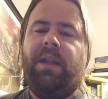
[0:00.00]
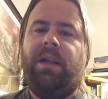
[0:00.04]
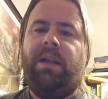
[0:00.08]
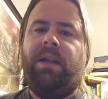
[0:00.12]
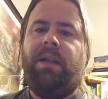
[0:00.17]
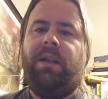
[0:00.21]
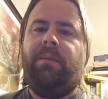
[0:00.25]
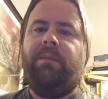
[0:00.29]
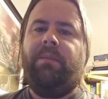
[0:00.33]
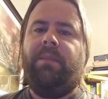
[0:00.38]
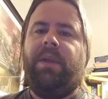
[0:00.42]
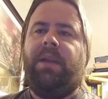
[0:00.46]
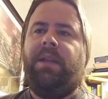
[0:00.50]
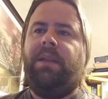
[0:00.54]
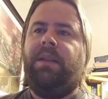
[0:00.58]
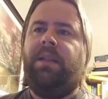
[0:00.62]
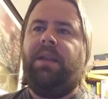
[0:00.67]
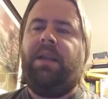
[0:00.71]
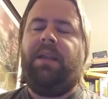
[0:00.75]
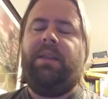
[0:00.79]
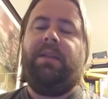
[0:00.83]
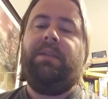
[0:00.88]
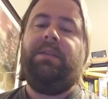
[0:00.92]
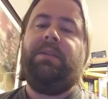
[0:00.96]

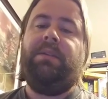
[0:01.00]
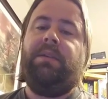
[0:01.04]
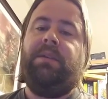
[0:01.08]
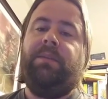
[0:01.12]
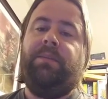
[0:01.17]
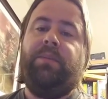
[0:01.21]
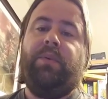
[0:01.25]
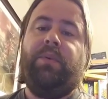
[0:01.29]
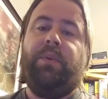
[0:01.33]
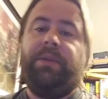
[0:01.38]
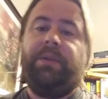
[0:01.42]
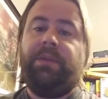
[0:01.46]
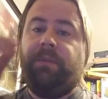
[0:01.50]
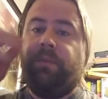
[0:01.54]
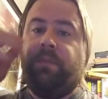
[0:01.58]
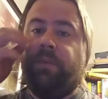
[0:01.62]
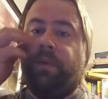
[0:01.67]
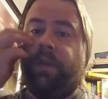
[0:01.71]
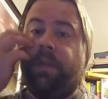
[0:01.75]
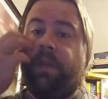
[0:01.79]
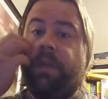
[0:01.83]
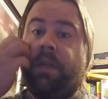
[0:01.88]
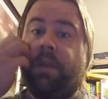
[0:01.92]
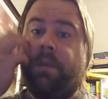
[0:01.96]
And that's a good point to
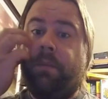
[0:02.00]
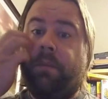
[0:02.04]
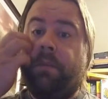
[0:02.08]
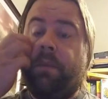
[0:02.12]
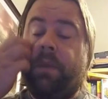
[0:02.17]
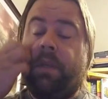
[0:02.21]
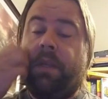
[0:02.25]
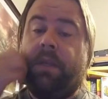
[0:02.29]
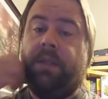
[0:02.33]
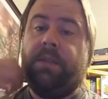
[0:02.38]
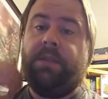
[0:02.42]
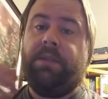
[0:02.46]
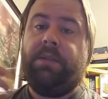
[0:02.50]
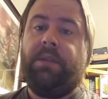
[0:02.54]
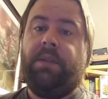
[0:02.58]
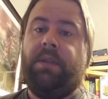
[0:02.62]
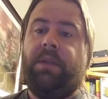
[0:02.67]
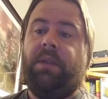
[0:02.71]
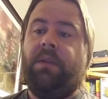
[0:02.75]
bring up is,